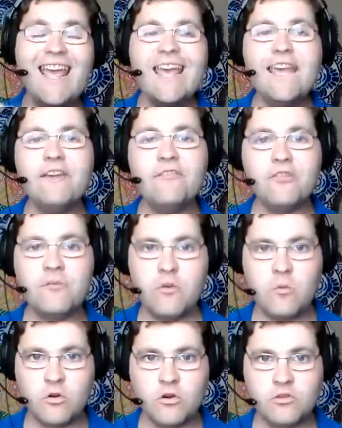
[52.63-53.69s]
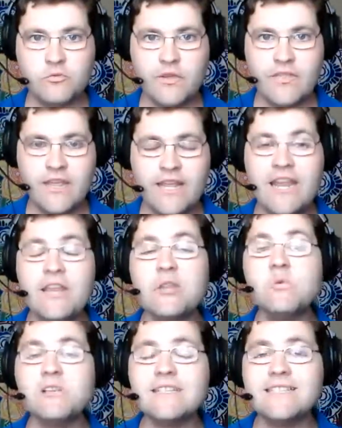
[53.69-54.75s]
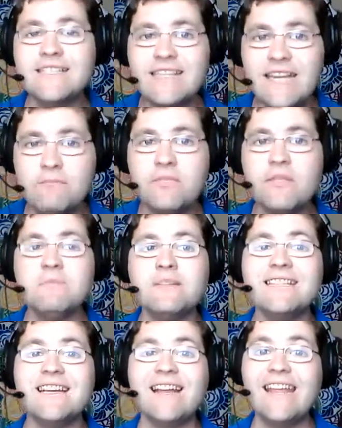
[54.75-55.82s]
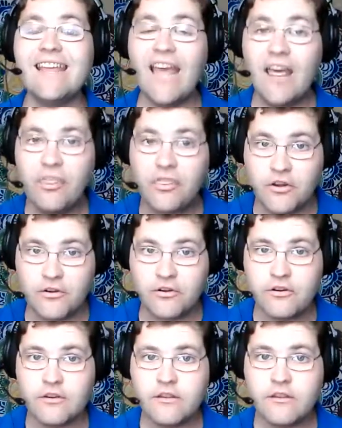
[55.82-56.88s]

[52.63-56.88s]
and from the world within, and you will escape them together